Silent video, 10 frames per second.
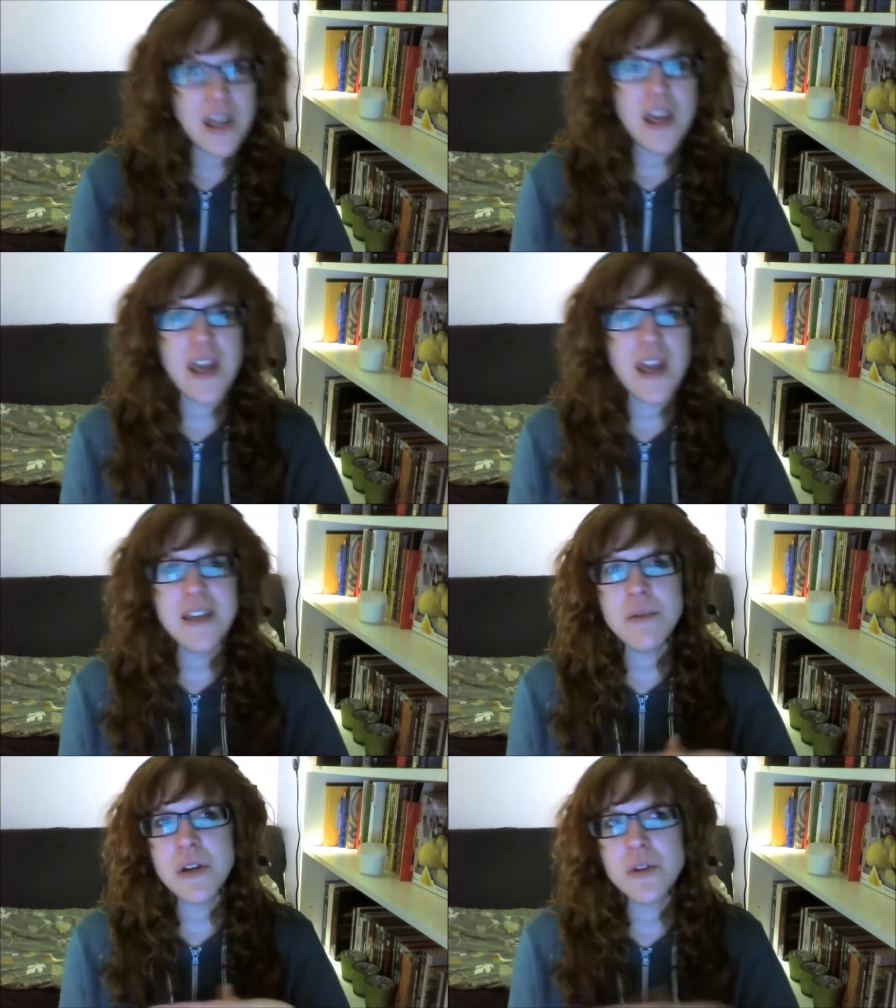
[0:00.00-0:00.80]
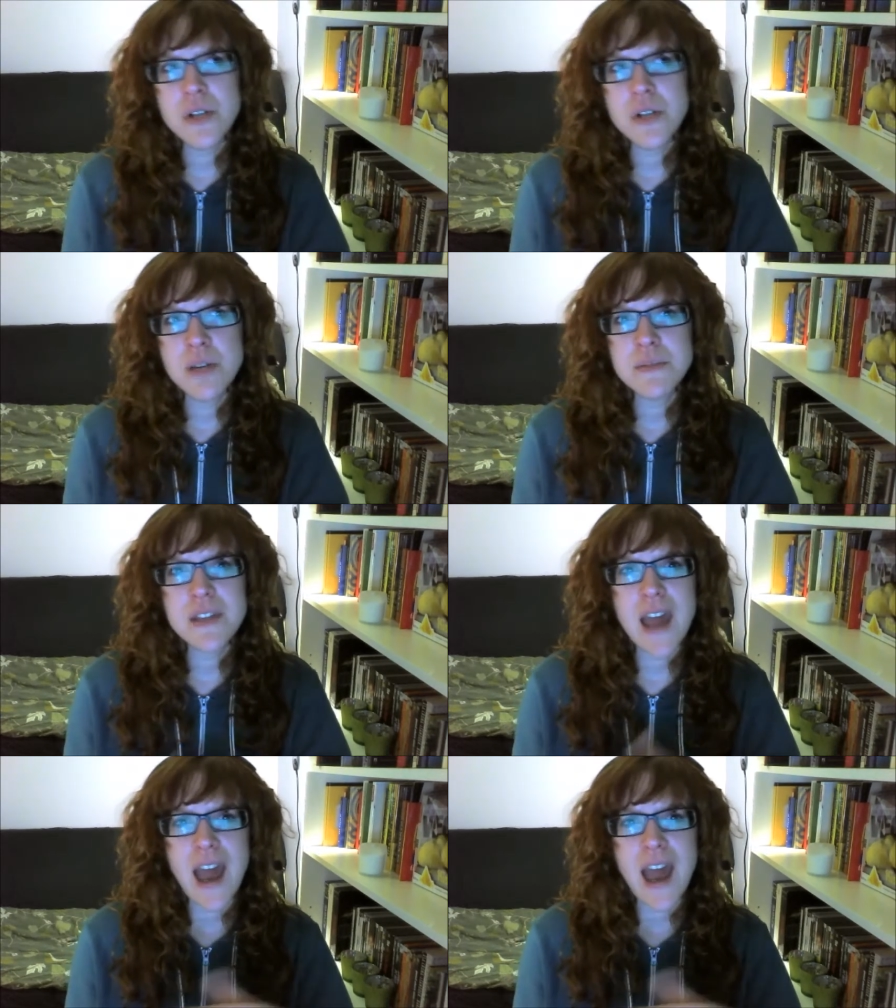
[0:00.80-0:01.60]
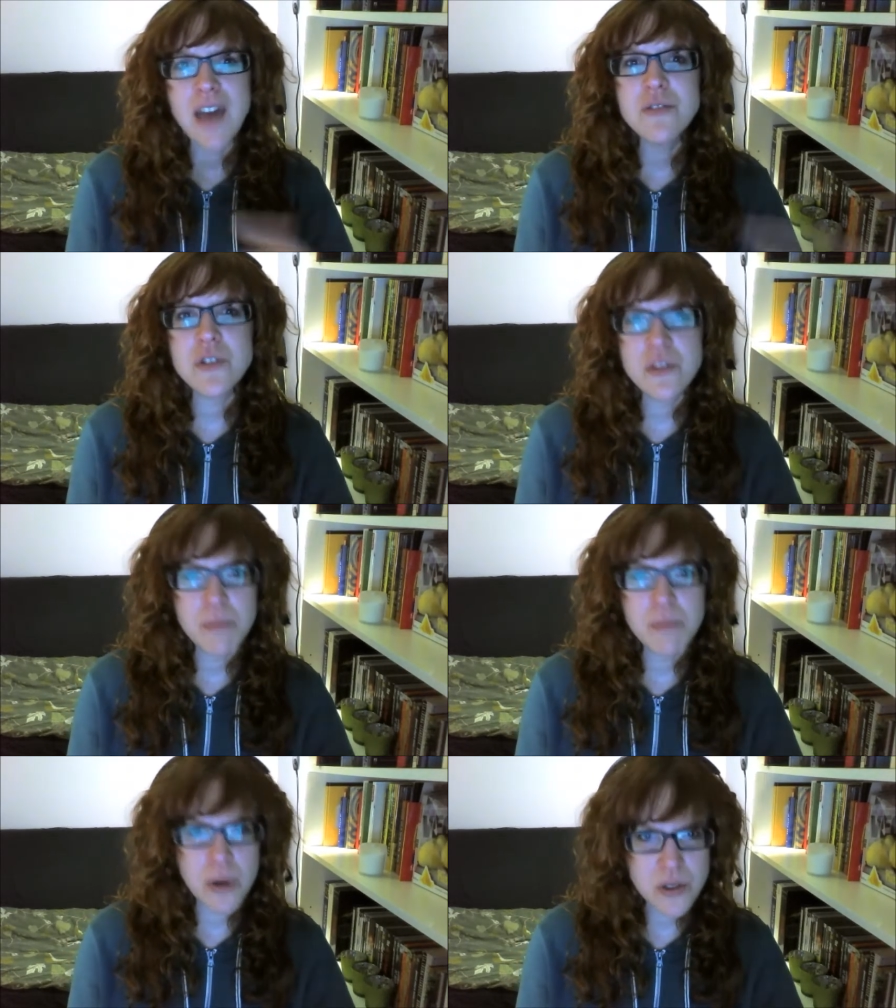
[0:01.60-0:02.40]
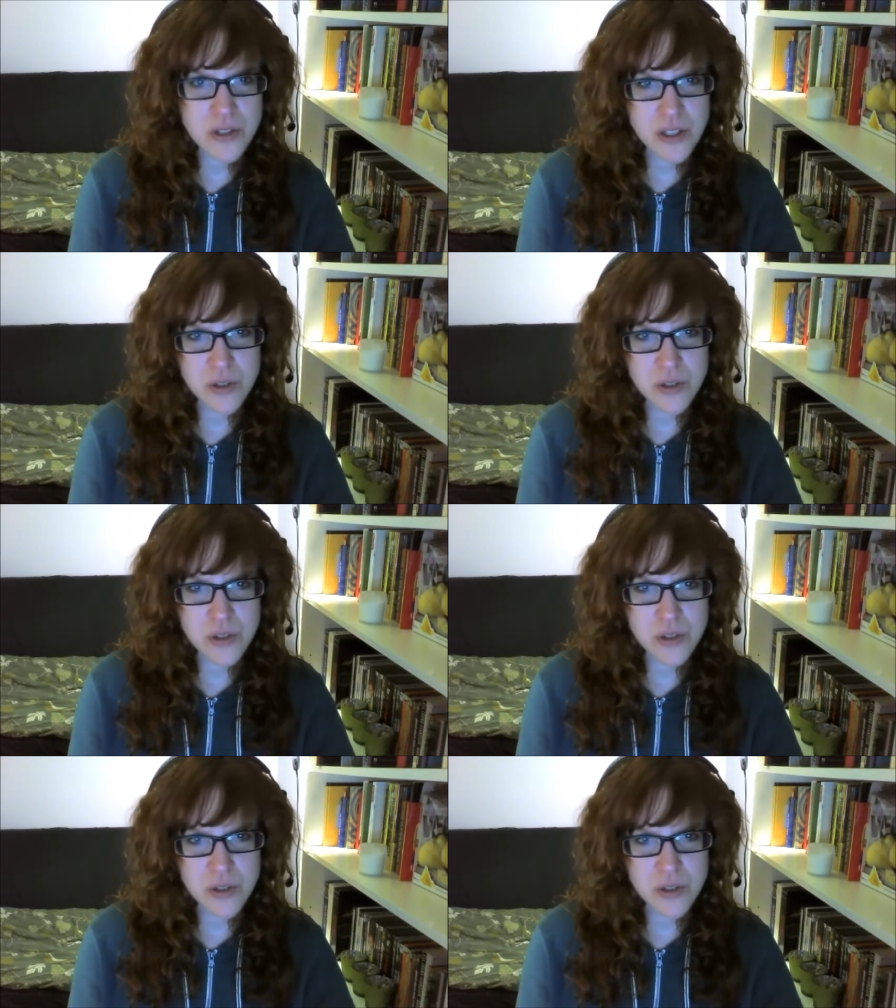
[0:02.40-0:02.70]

Anyone who comes after the person